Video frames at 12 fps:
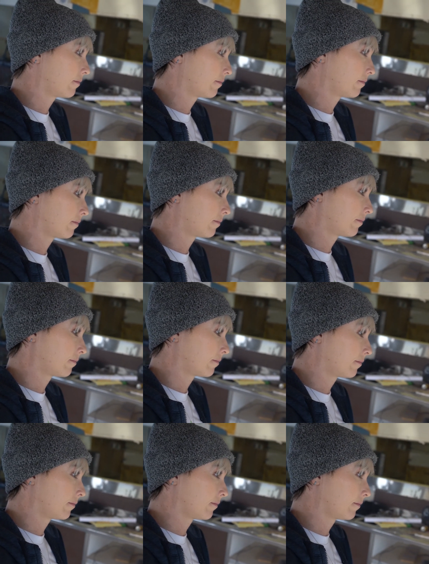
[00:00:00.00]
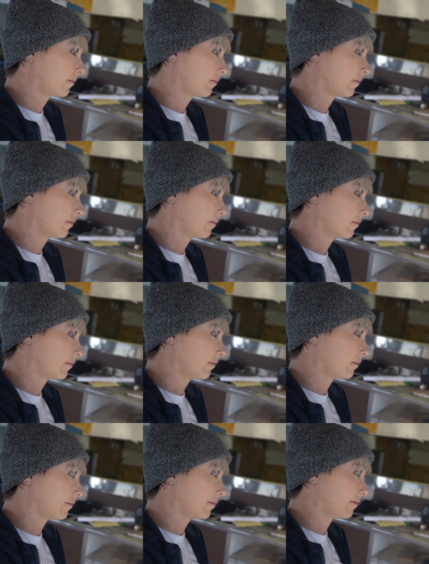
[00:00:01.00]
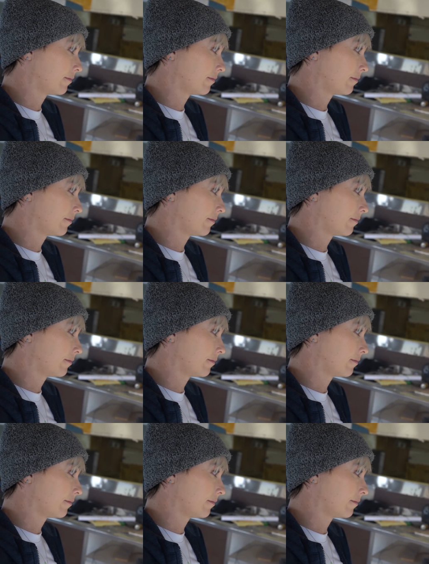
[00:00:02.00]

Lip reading: (no one is talking)